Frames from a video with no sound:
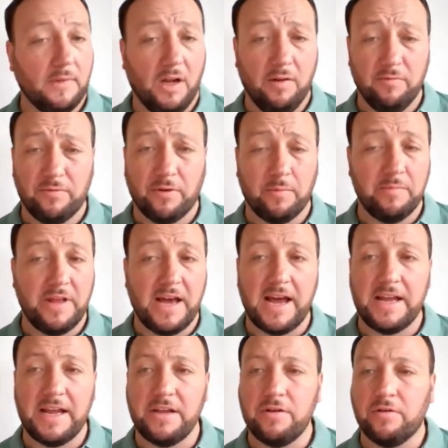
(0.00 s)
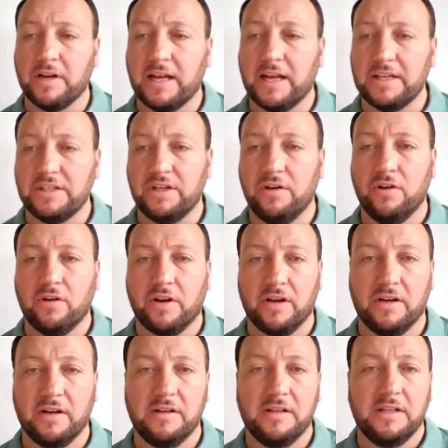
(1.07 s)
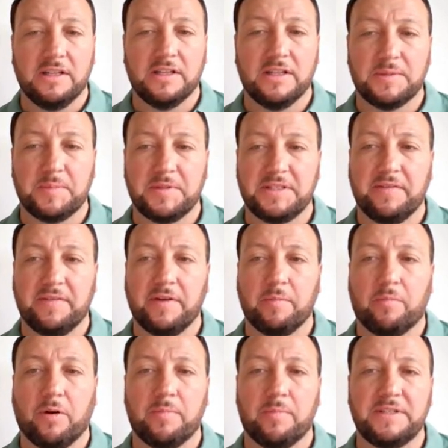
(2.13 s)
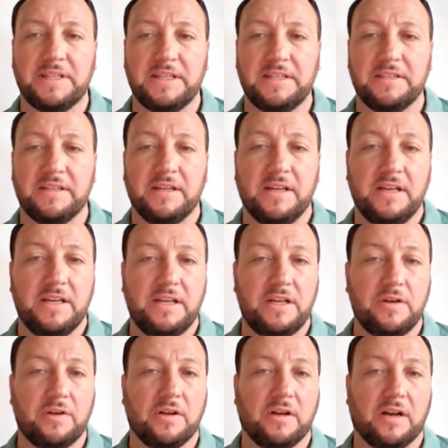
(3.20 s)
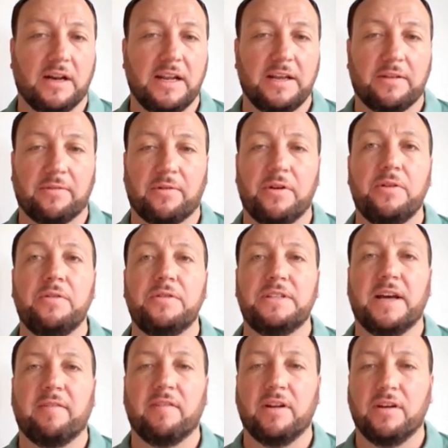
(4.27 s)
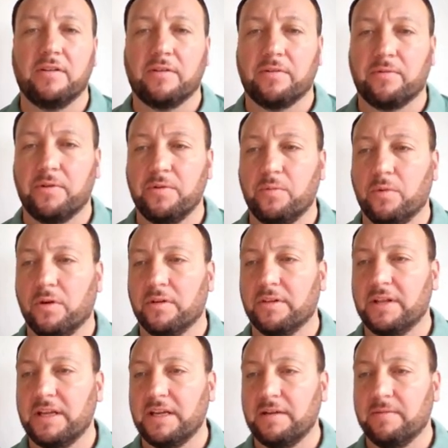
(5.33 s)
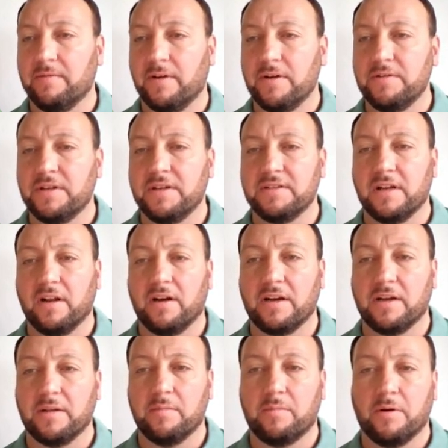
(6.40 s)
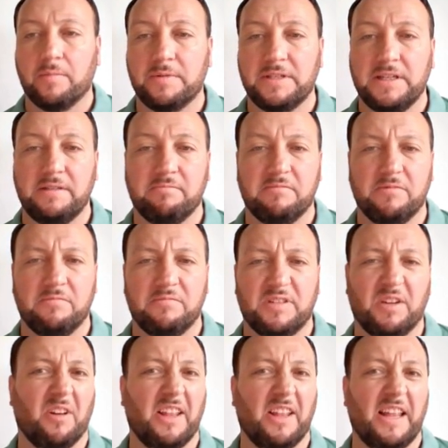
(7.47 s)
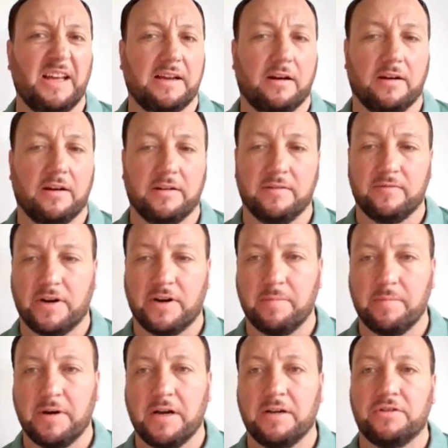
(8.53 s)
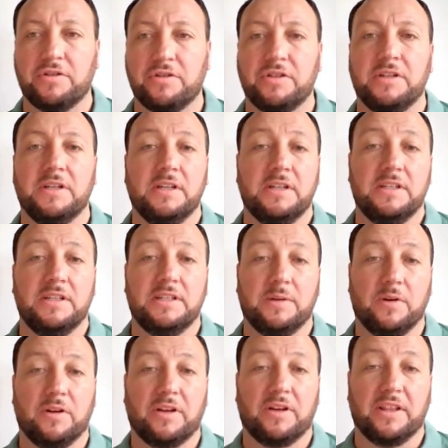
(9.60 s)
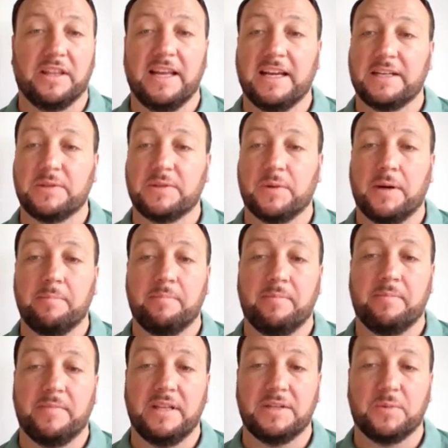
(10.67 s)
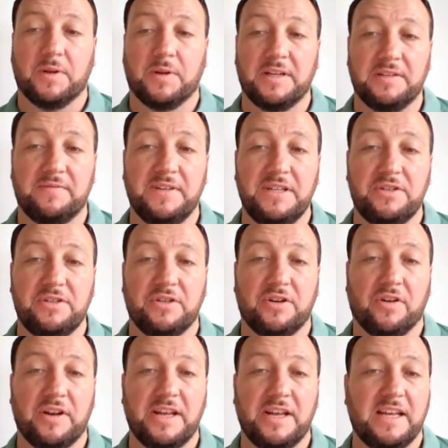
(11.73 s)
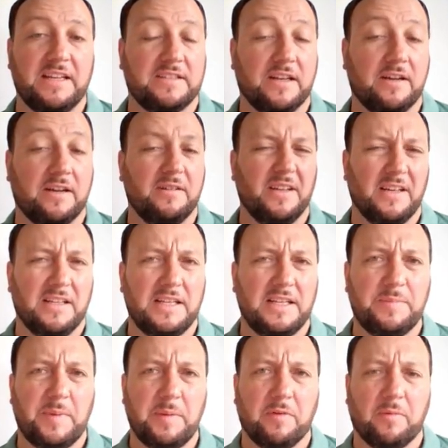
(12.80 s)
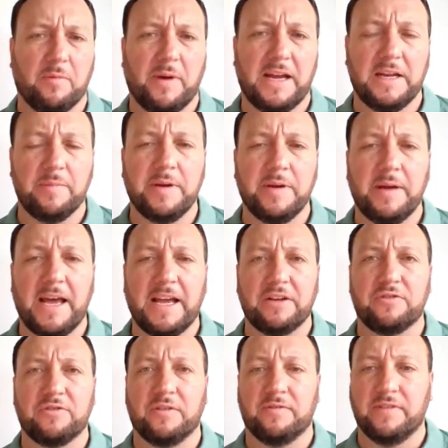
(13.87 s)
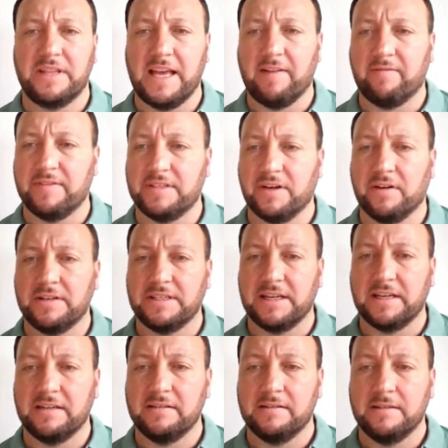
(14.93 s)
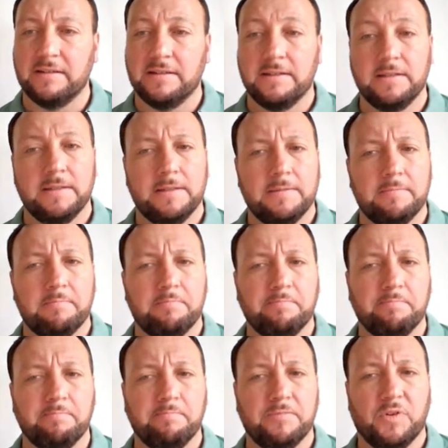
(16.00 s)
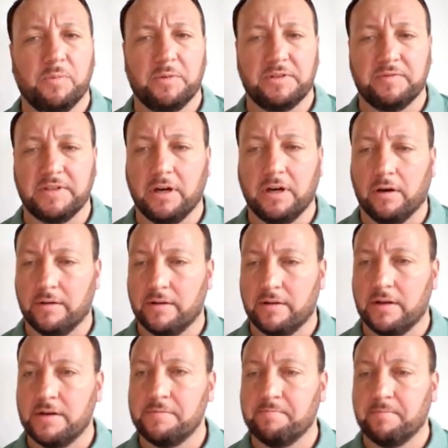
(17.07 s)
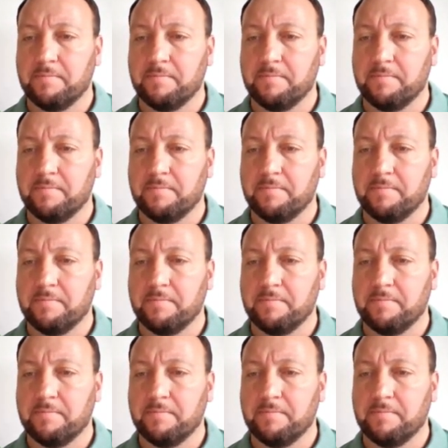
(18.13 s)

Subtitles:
And from there, you can actually look at the specific properties. You can click through to have a look through what the photos are like of the property. Don't like that garden very much. So we'll look at the next one. This one is featured on here, so these people have paid a bit extra for the advertising. Not much of a garden though.